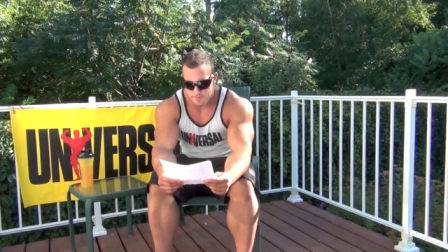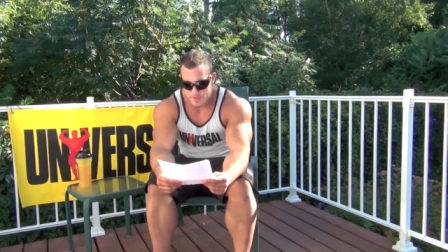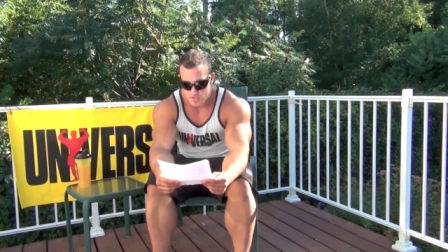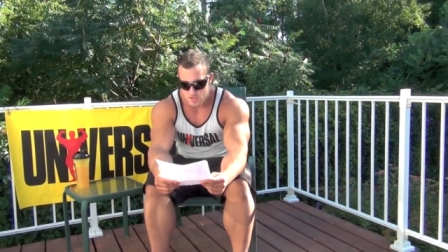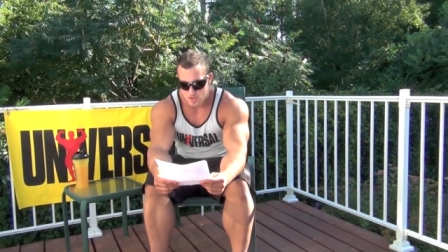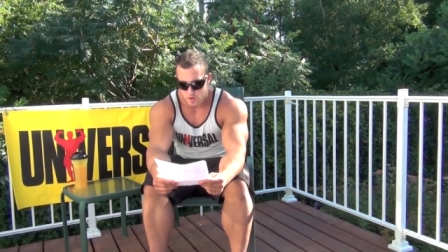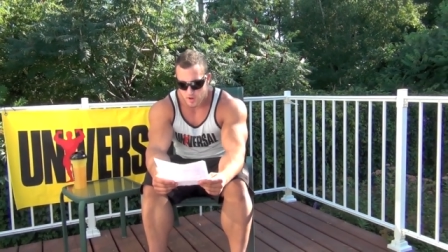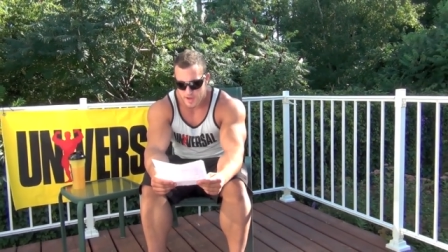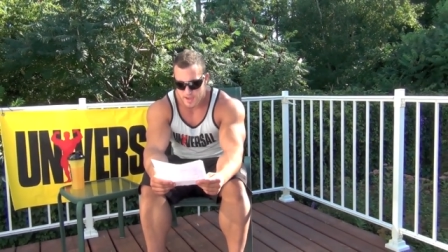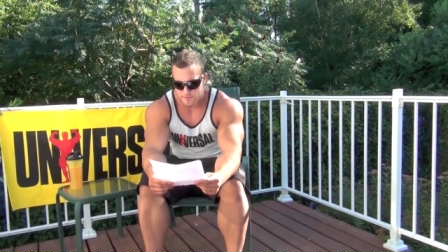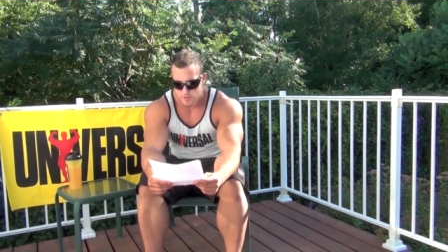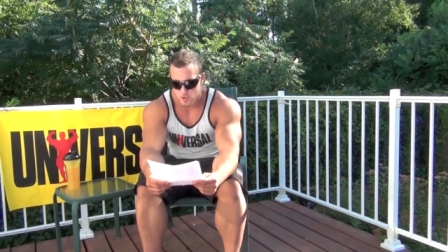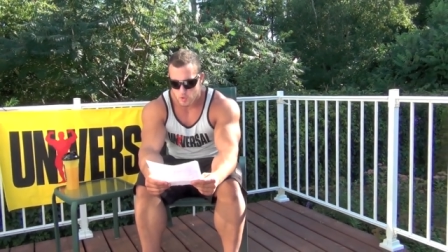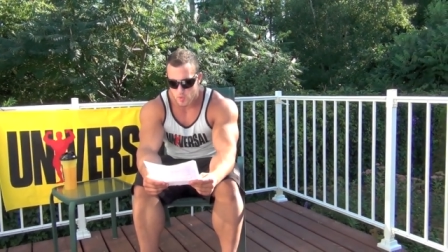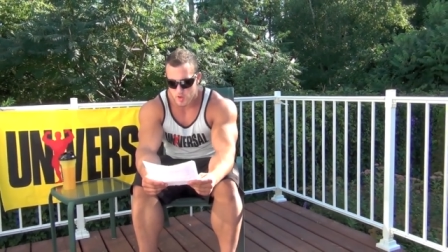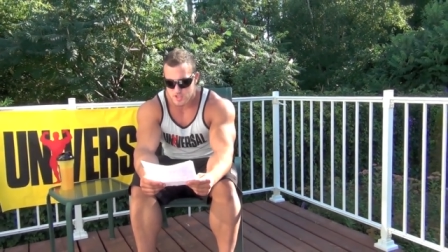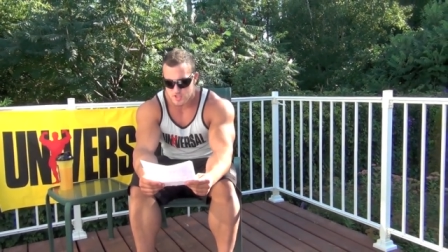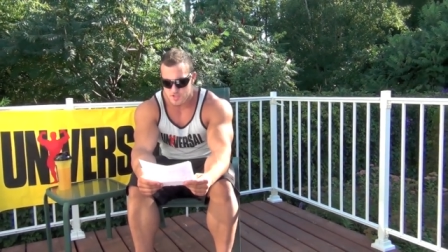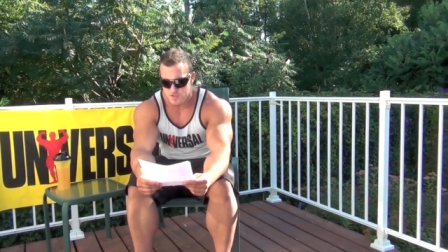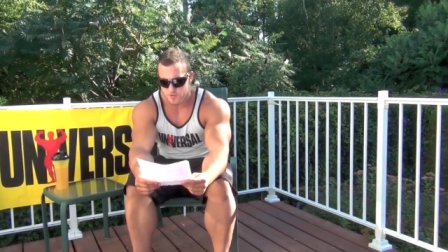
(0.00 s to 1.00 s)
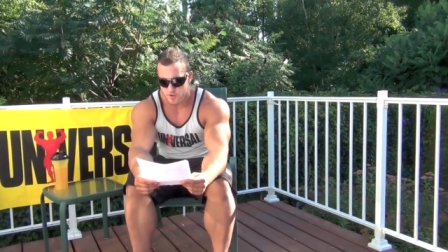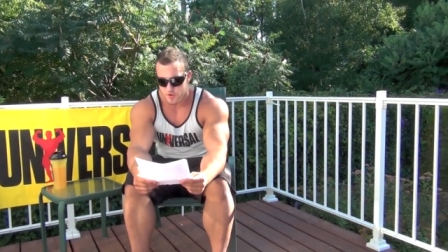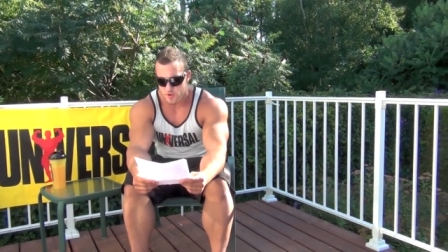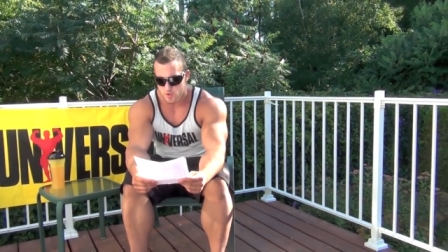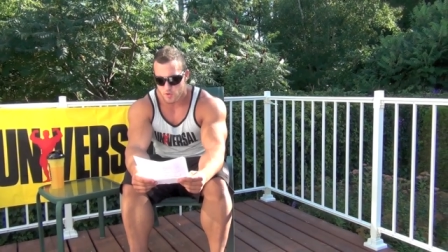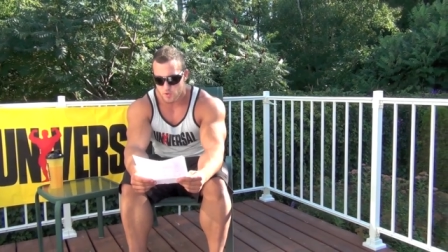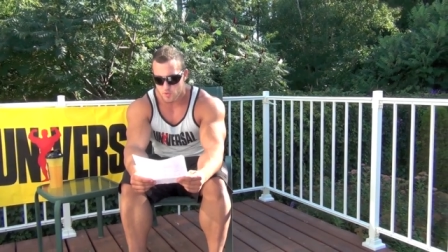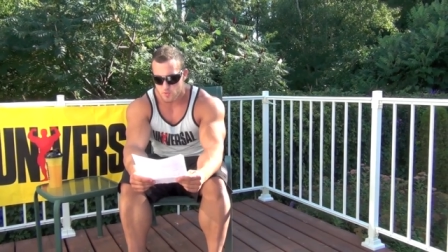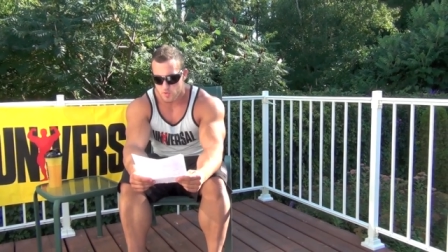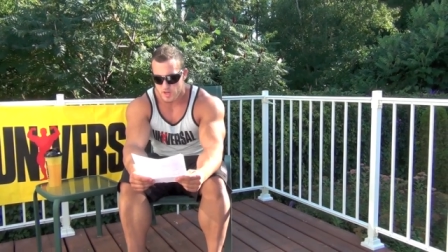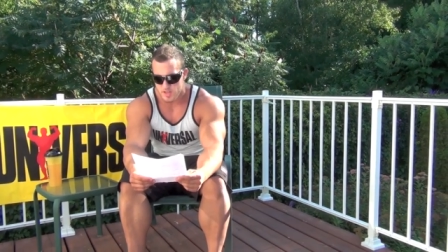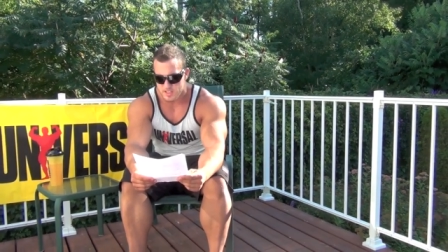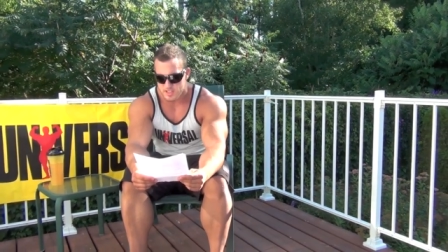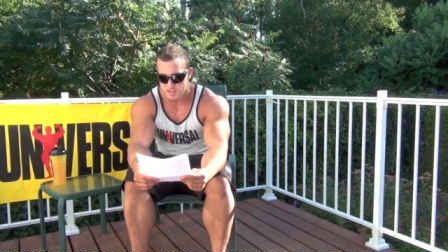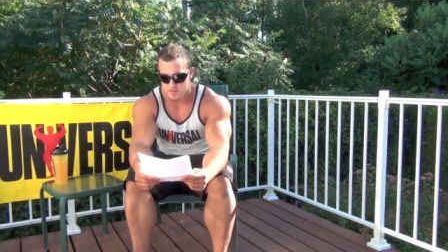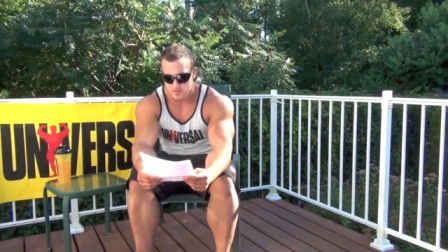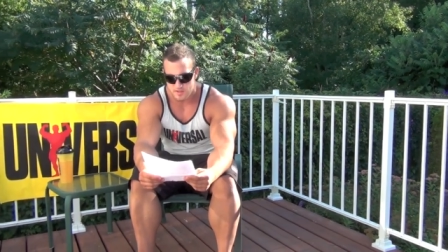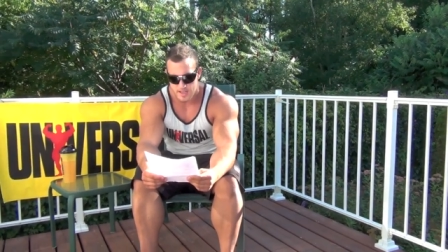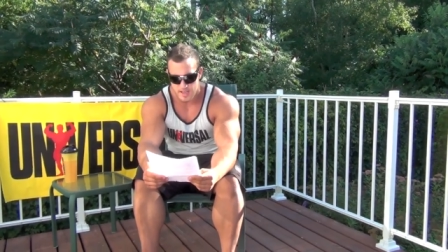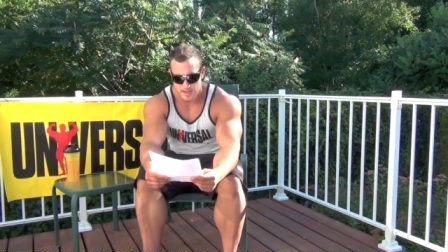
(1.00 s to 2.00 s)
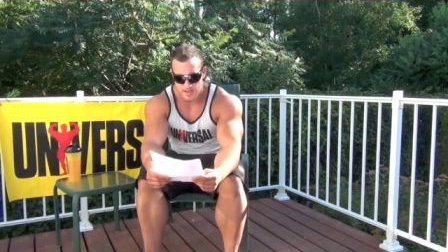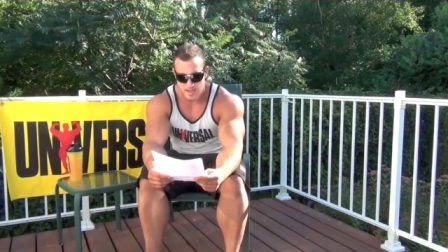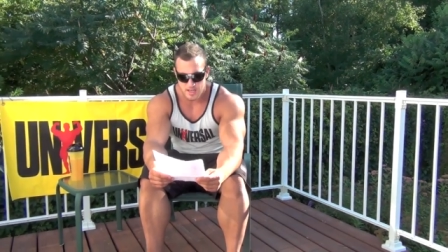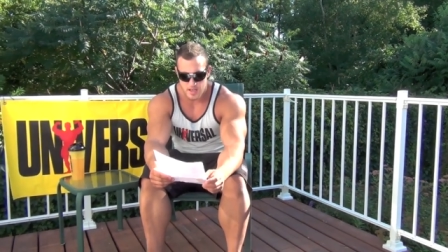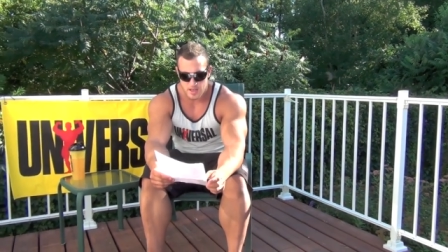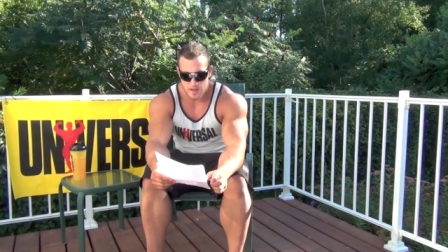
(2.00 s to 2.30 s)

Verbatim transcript: So I have two questions for you related to that.